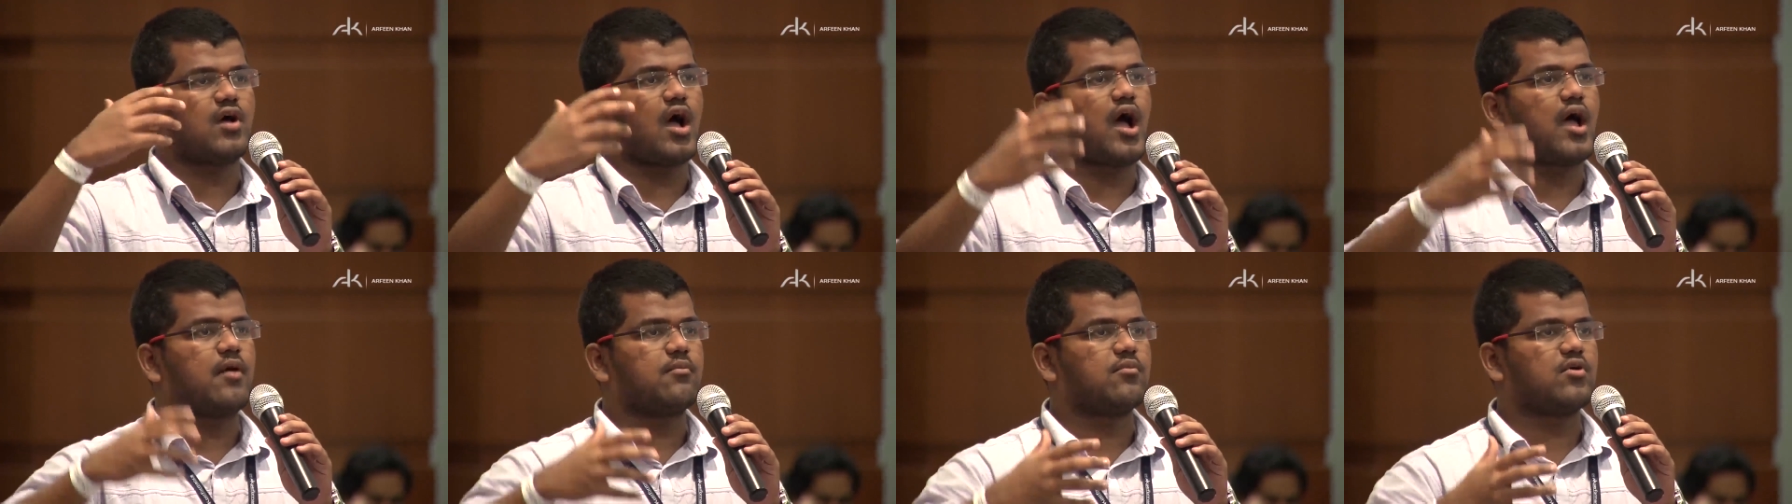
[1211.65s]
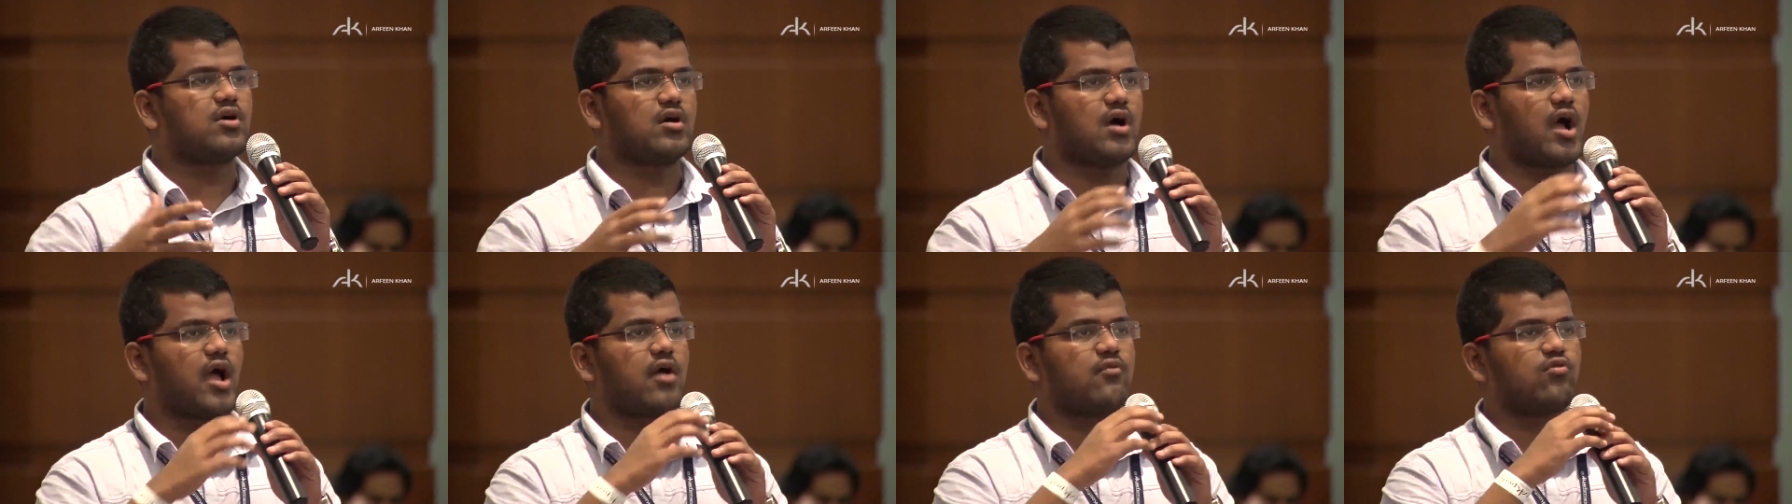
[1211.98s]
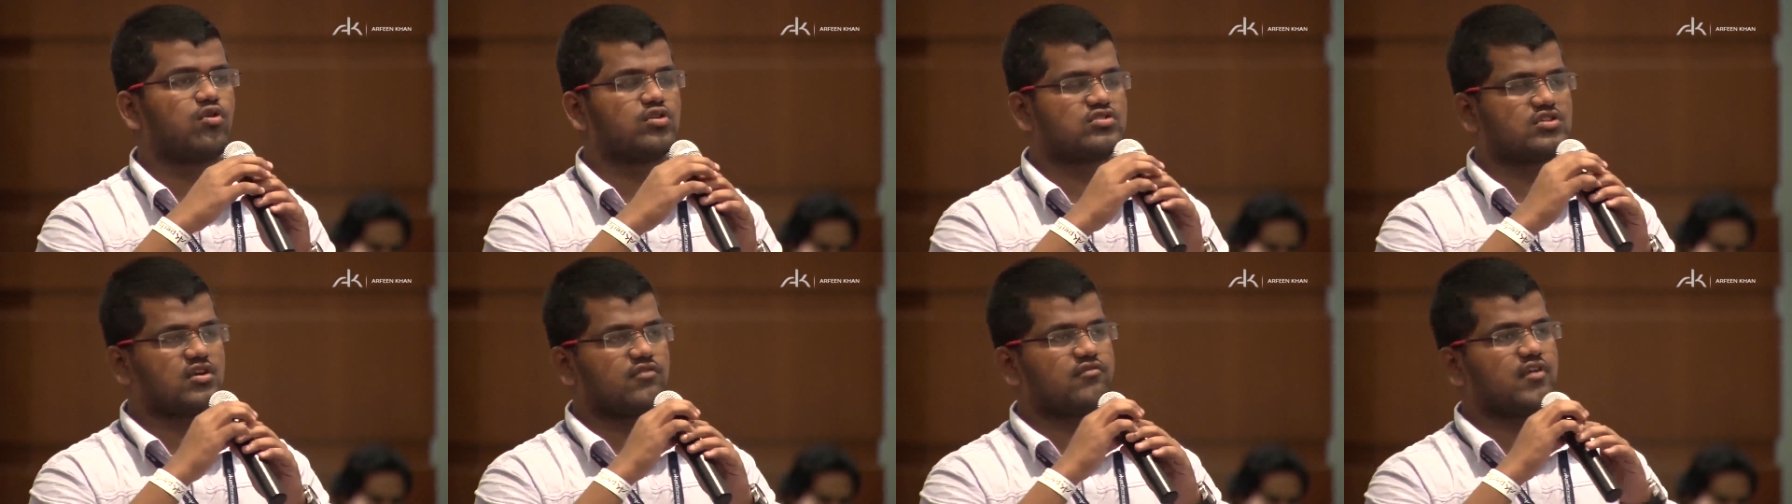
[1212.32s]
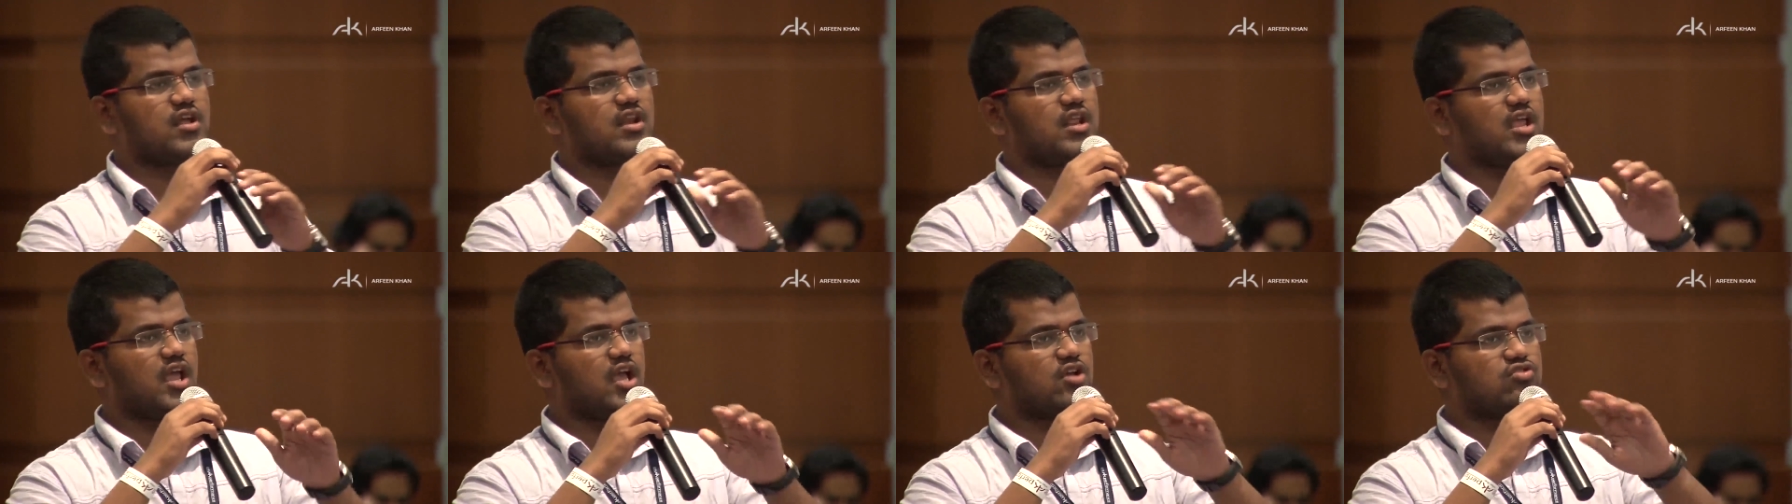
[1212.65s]
I was a
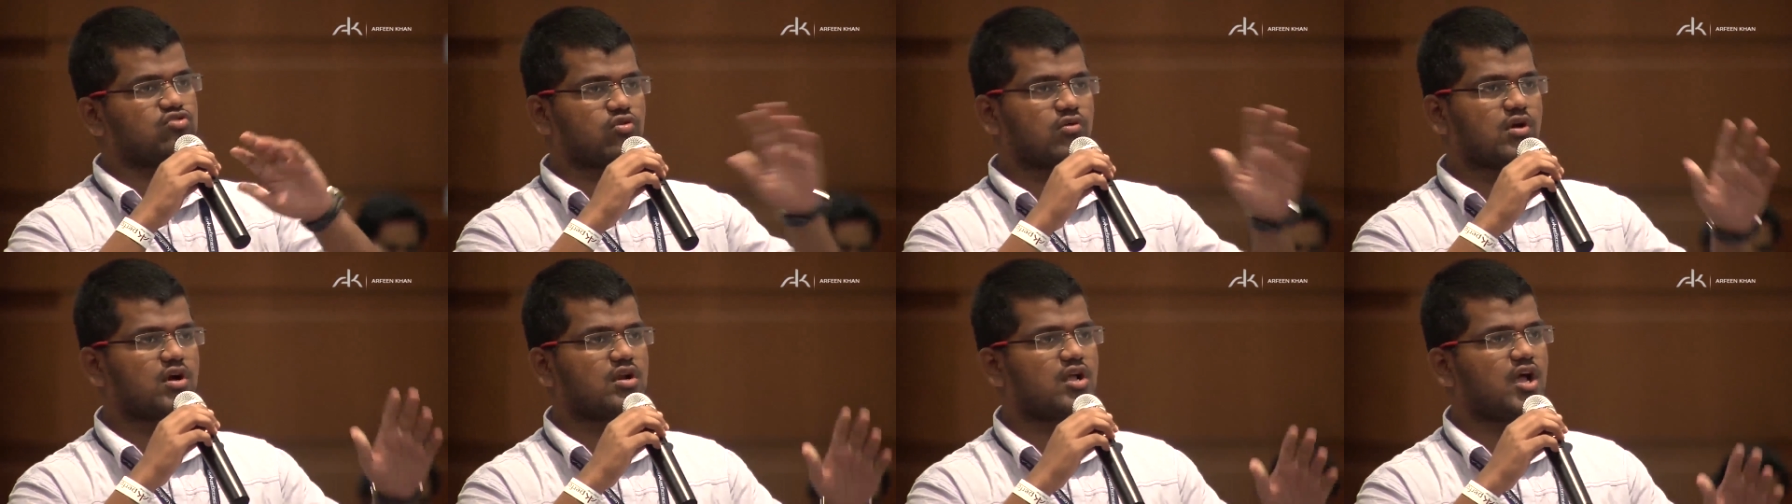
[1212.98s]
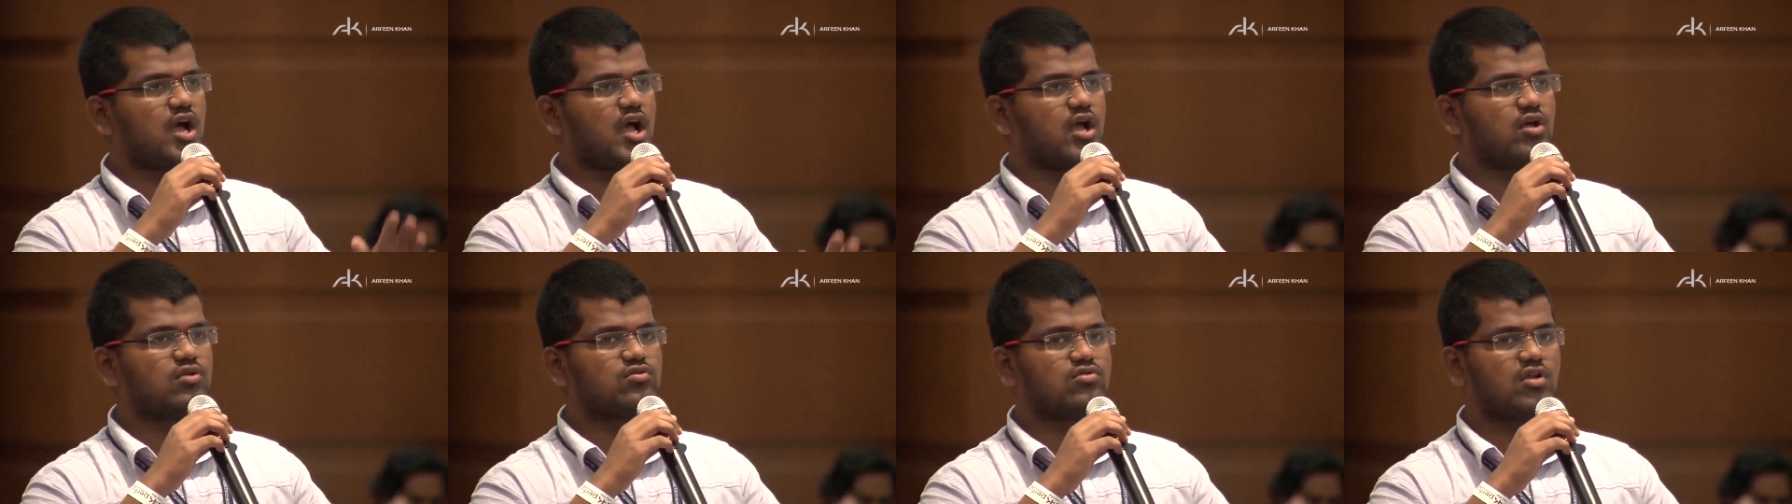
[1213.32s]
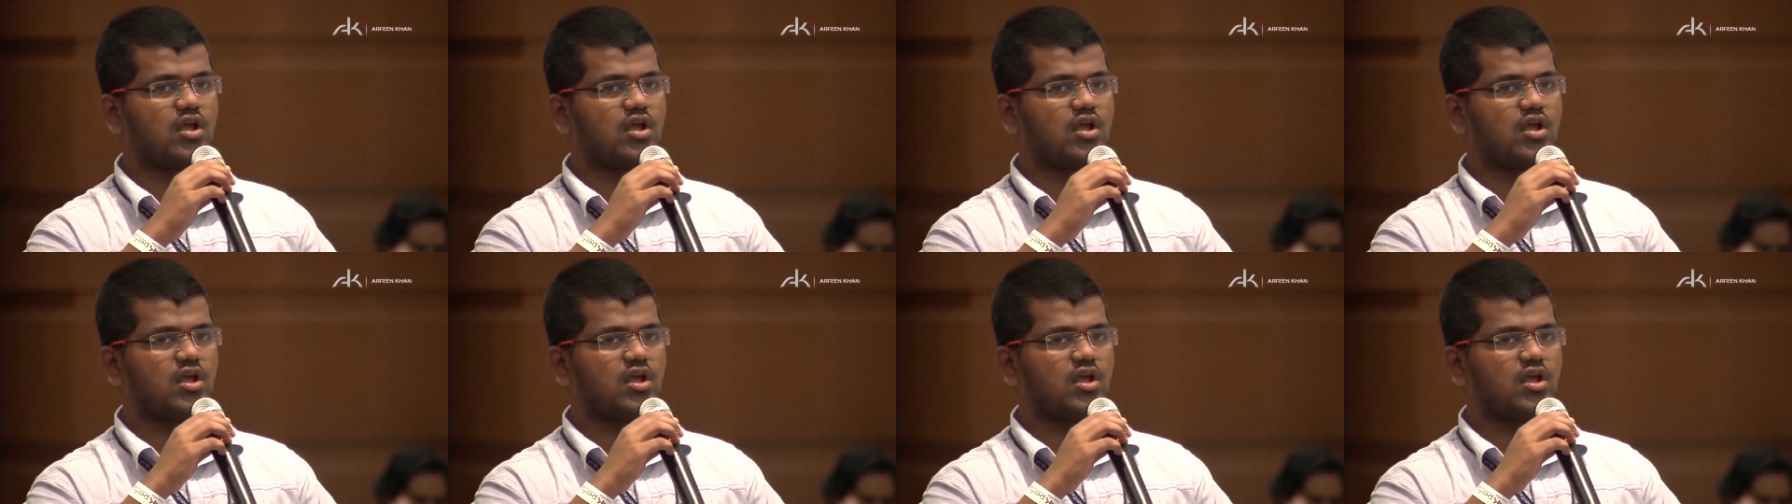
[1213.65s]
very extrovert guy.